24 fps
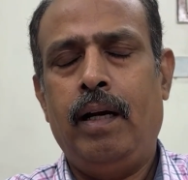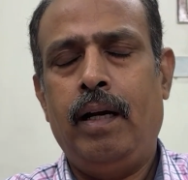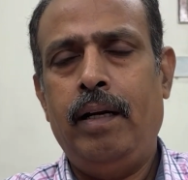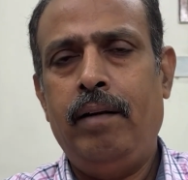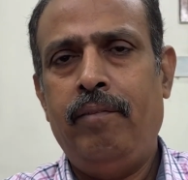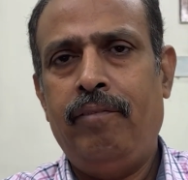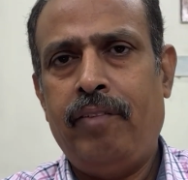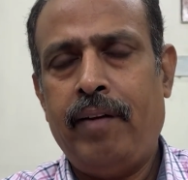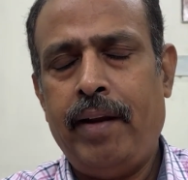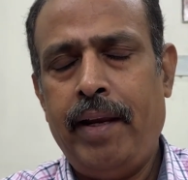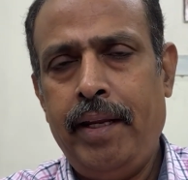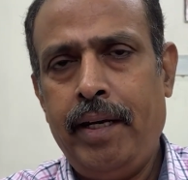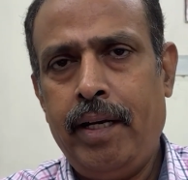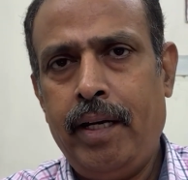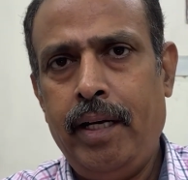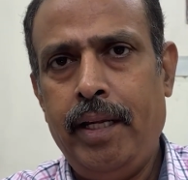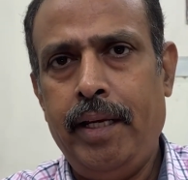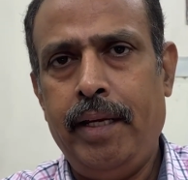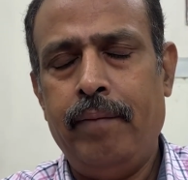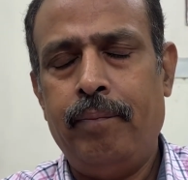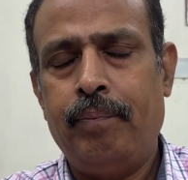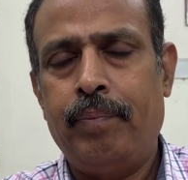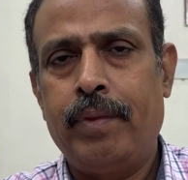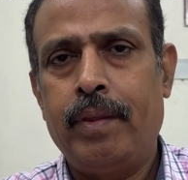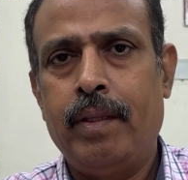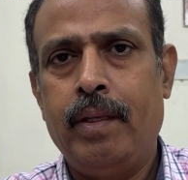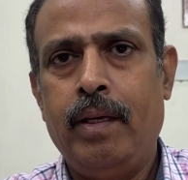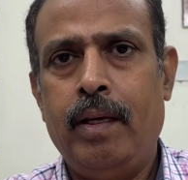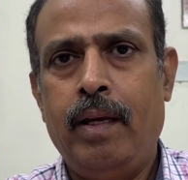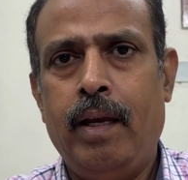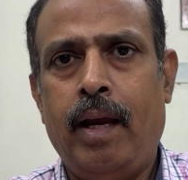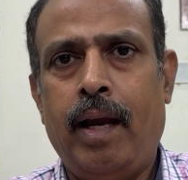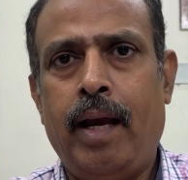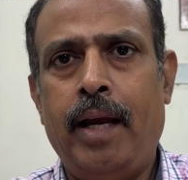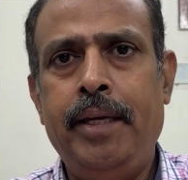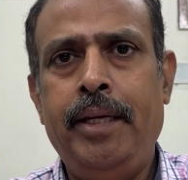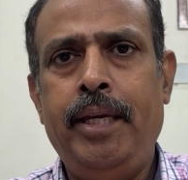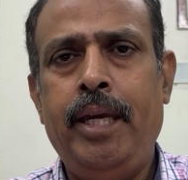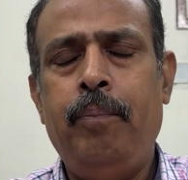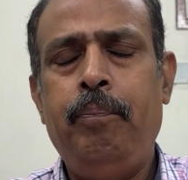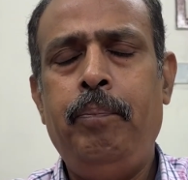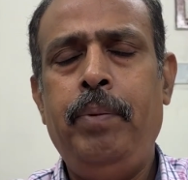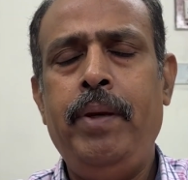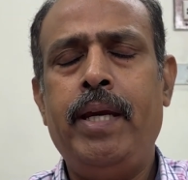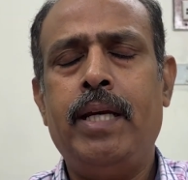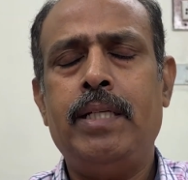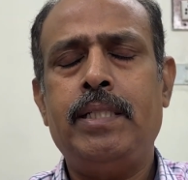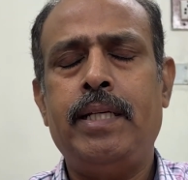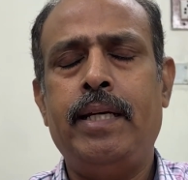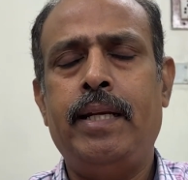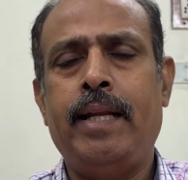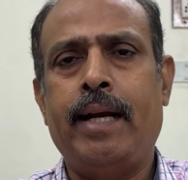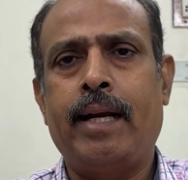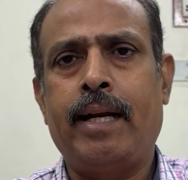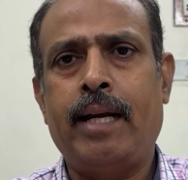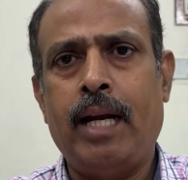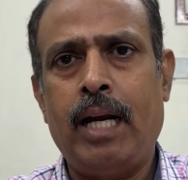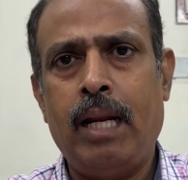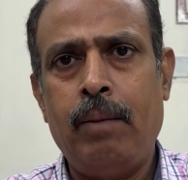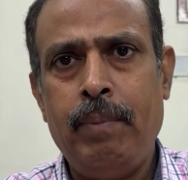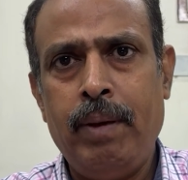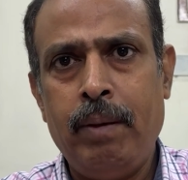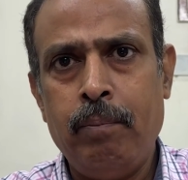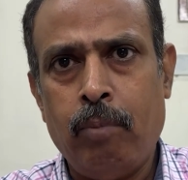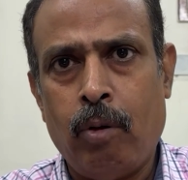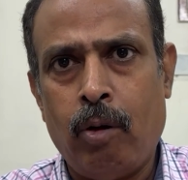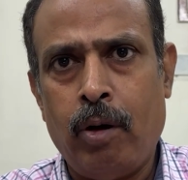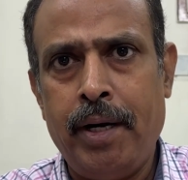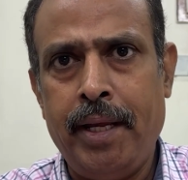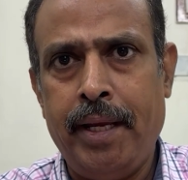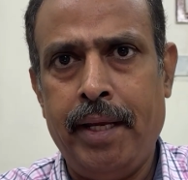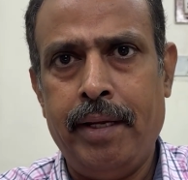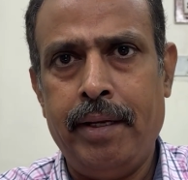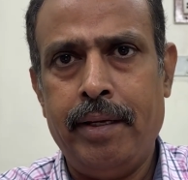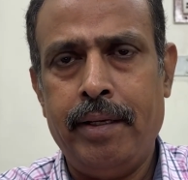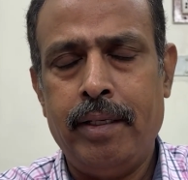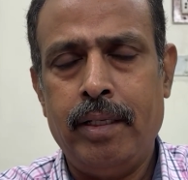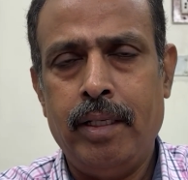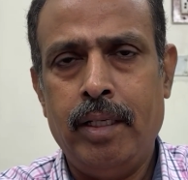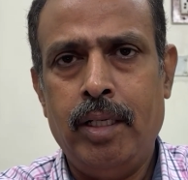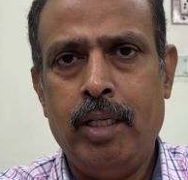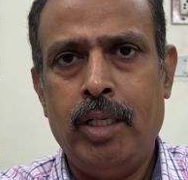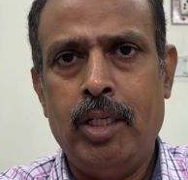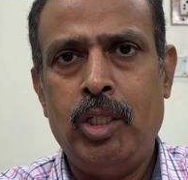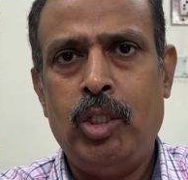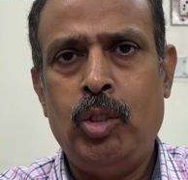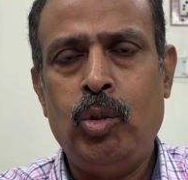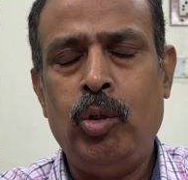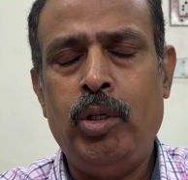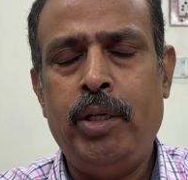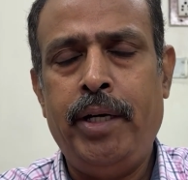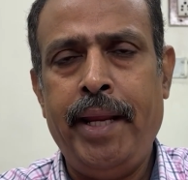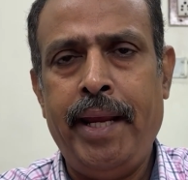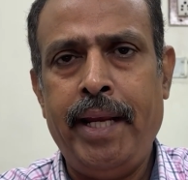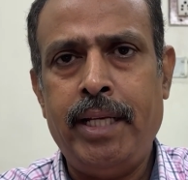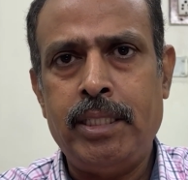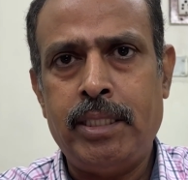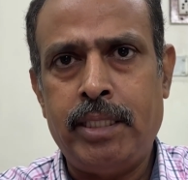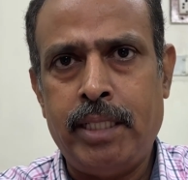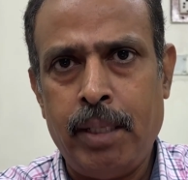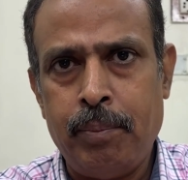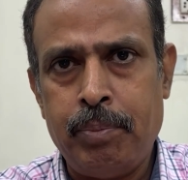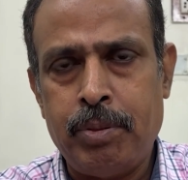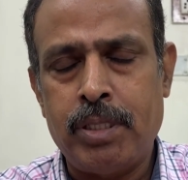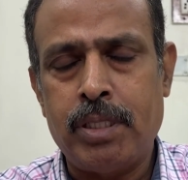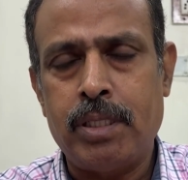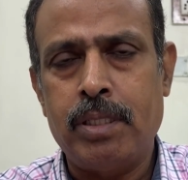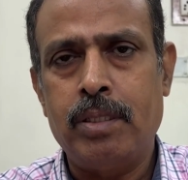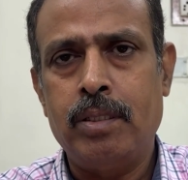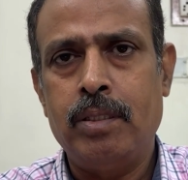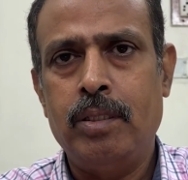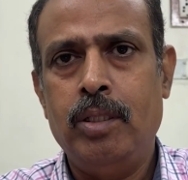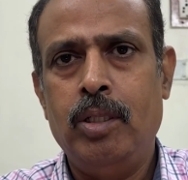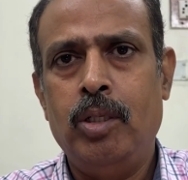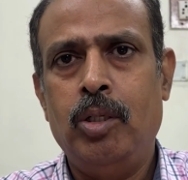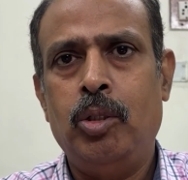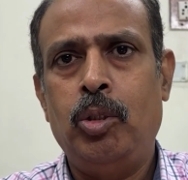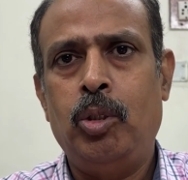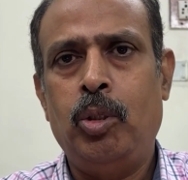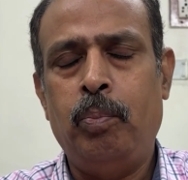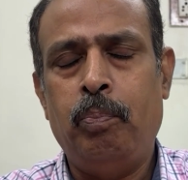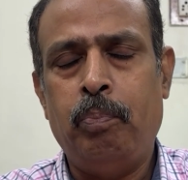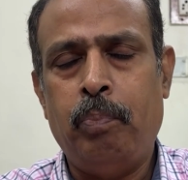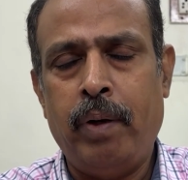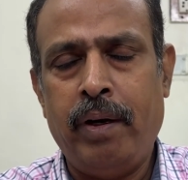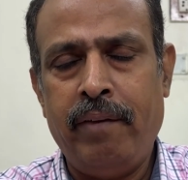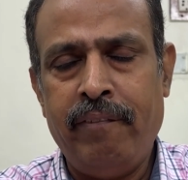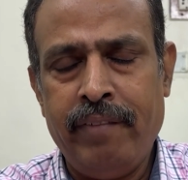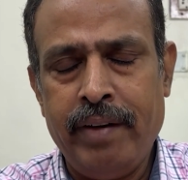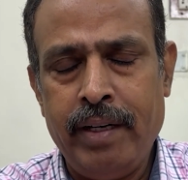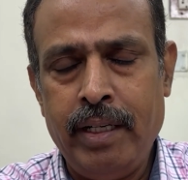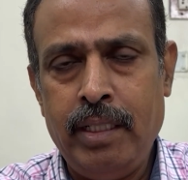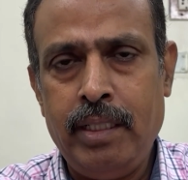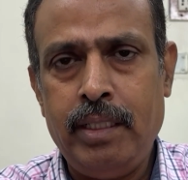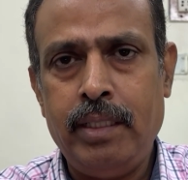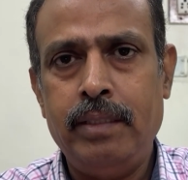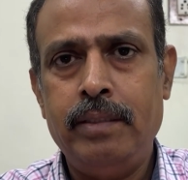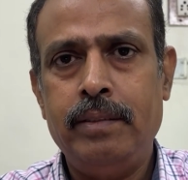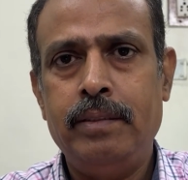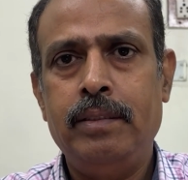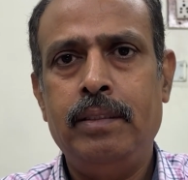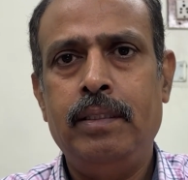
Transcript: And finally, IAP as an academic body should take steps to prevent,